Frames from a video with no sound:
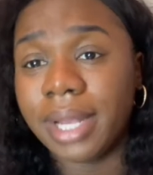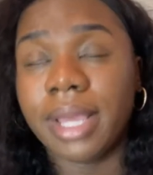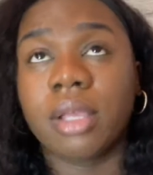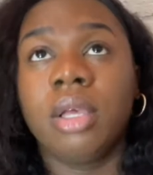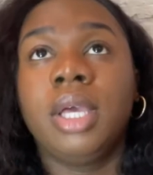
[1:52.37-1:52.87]

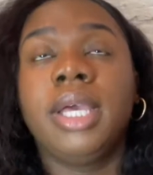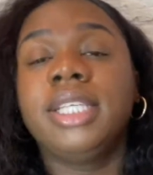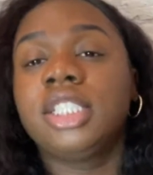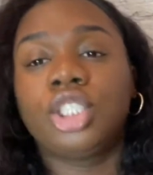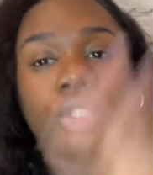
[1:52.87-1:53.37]
Like, it's
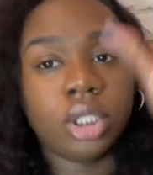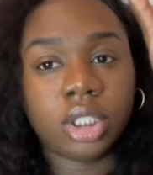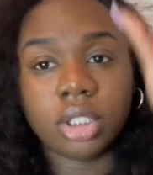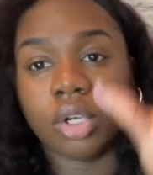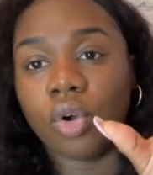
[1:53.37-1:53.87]

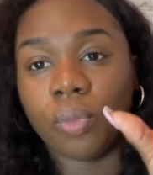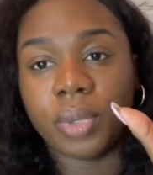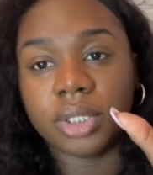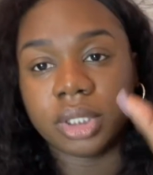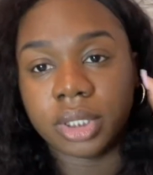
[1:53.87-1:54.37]
just a whole
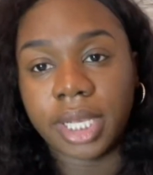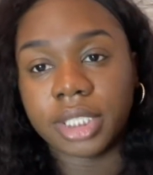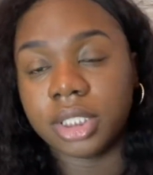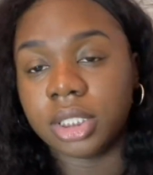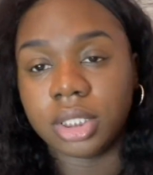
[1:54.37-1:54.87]
bunch of
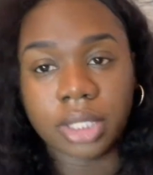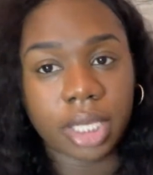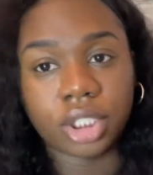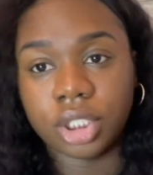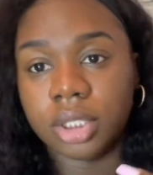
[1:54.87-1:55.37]
it's just
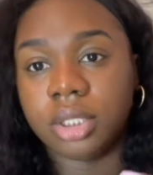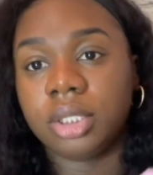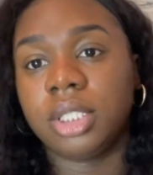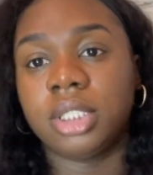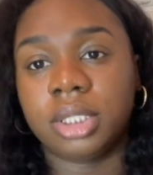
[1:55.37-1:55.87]
sections
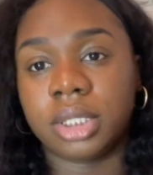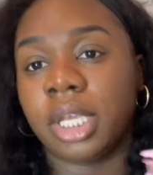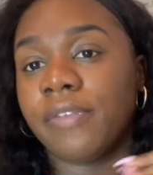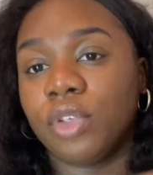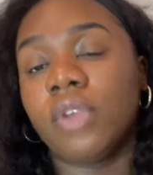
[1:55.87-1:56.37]
just
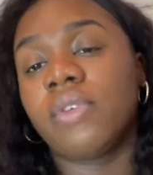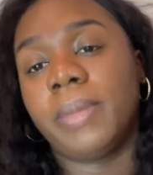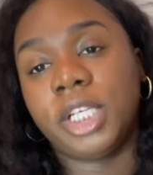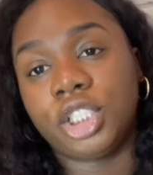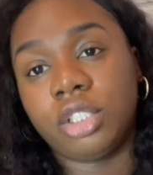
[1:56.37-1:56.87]
giving you
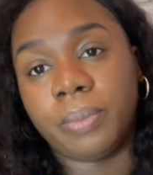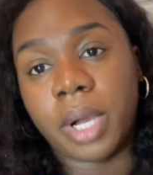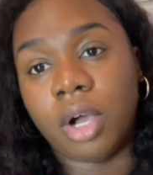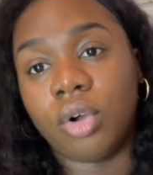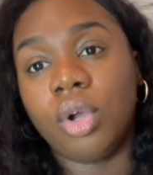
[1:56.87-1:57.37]
information
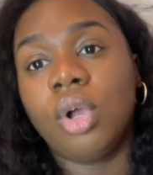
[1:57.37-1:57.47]
about